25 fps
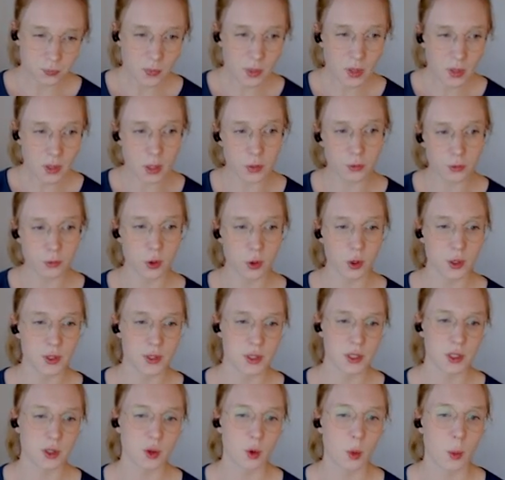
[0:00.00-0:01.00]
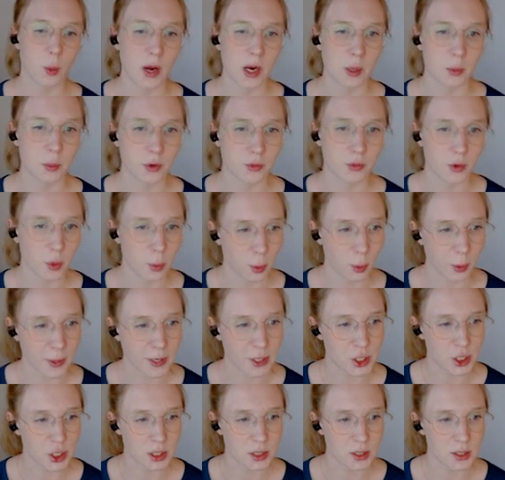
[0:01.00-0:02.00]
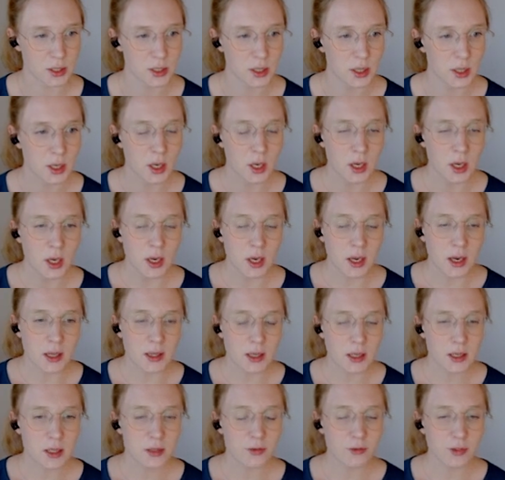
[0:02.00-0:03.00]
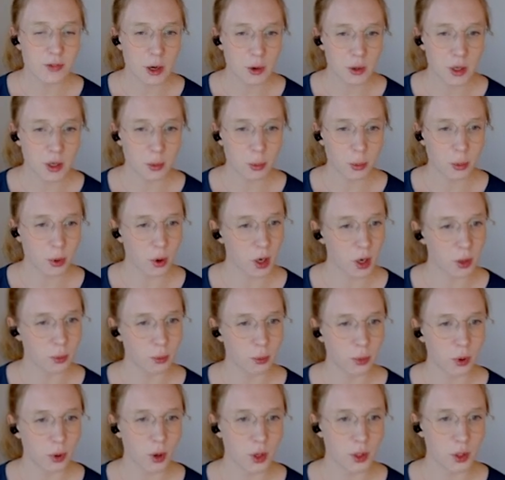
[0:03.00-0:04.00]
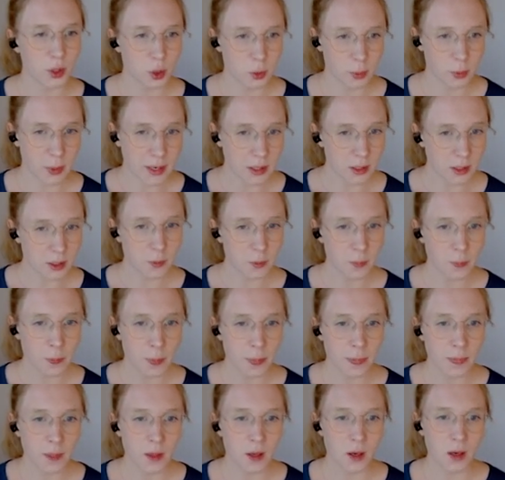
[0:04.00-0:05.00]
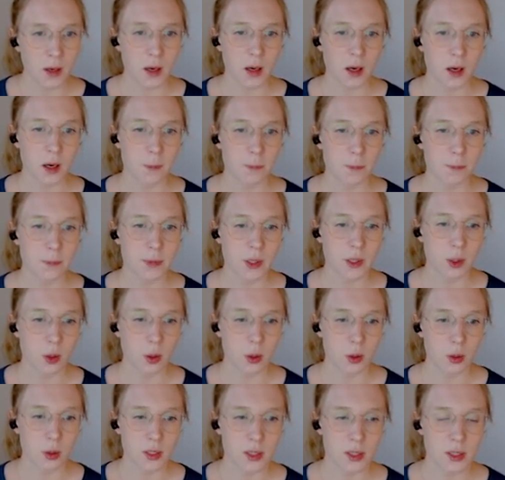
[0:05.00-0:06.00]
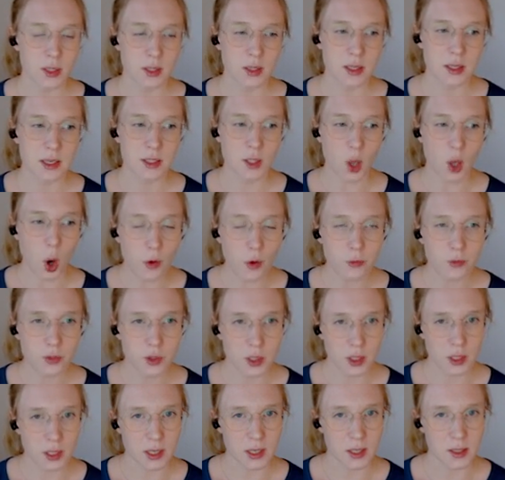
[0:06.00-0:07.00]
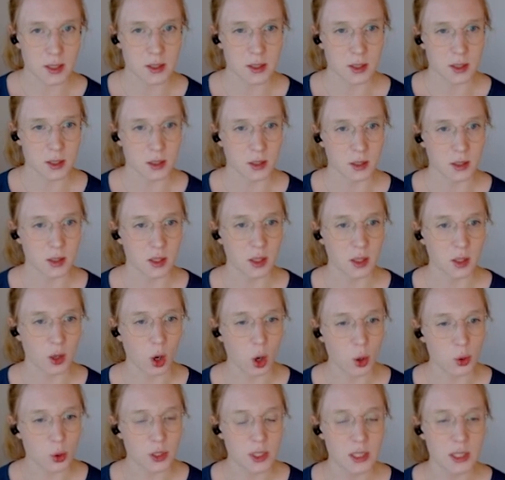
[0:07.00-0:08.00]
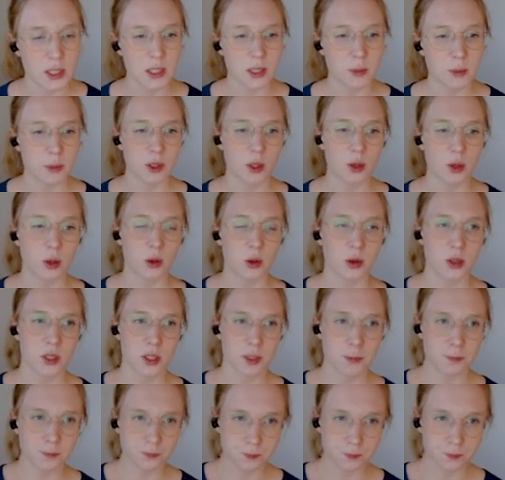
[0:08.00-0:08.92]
that falls in the realm of operations. And that's a very important point to make um, because that's often the case in, in OT because